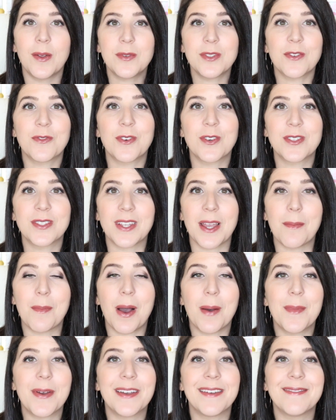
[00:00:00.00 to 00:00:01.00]
I was a first time
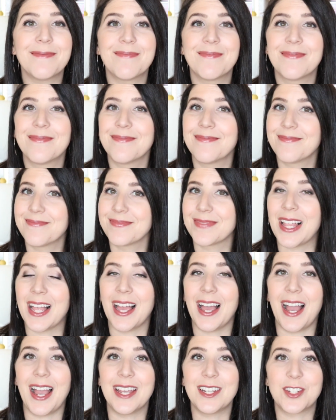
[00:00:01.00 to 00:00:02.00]
mama,
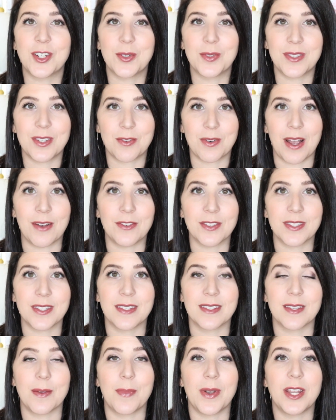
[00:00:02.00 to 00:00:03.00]
I chose the travel
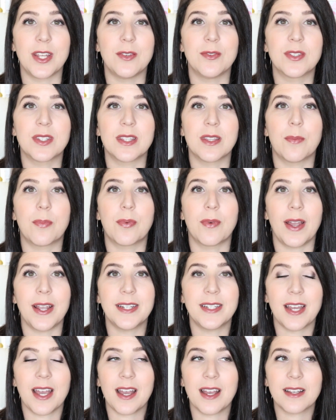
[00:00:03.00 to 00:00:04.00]
system and I used the
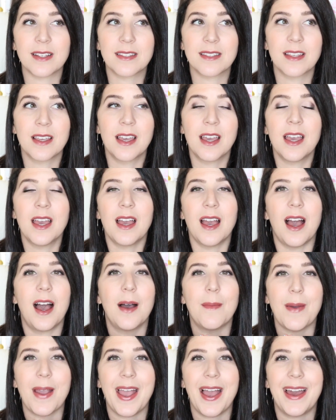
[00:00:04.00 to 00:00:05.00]
Britax
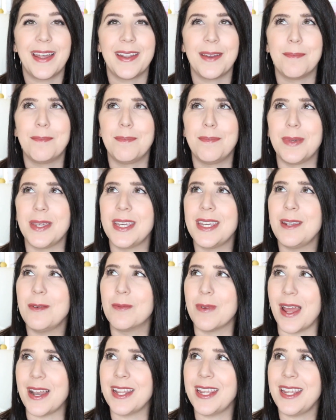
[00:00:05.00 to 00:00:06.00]
um, I had a
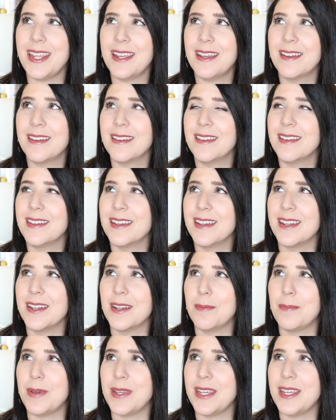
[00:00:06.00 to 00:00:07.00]
B-Ready and
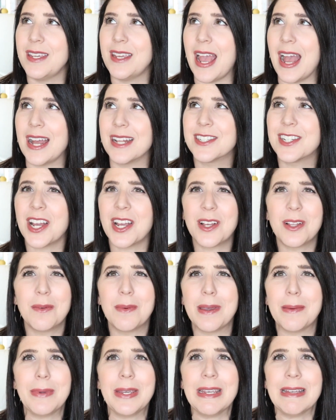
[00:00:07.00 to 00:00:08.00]
a B-Agile
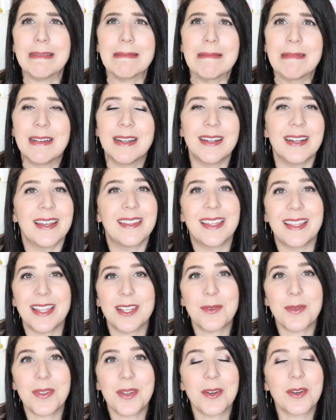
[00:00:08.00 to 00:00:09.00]
maybe. I think
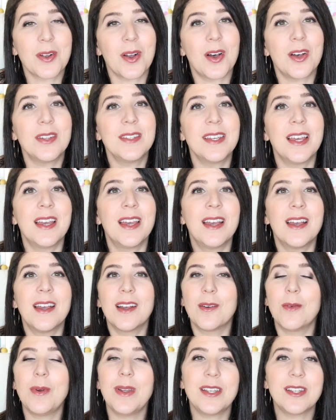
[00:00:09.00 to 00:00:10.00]
that's what they were called.
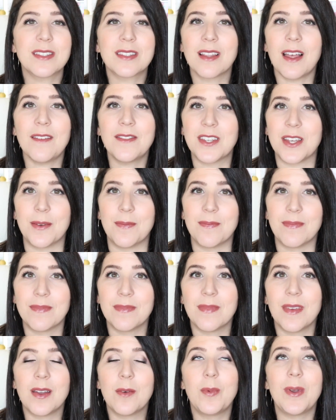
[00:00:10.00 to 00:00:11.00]
We just loved them.
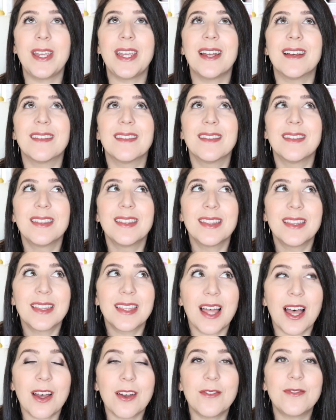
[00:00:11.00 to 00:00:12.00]
We
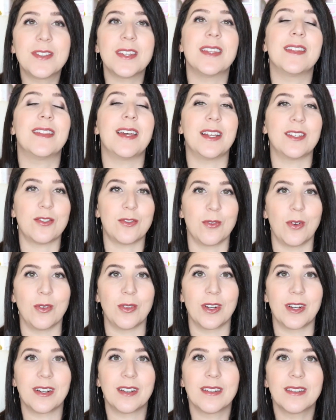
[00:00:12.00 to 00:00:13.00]
loved that
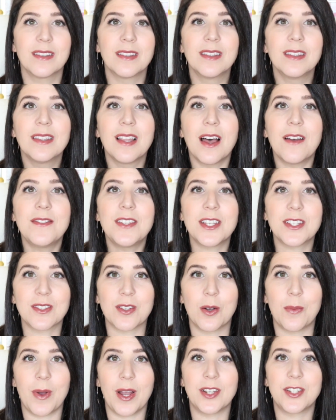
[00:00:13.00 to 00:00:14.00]
stroller. Loved it
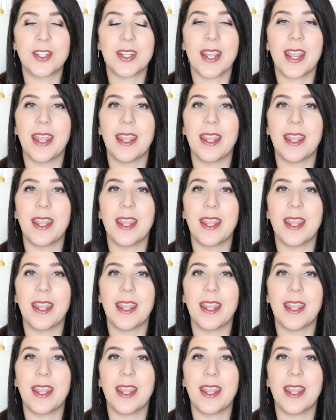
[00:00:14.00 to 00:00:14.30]
so much.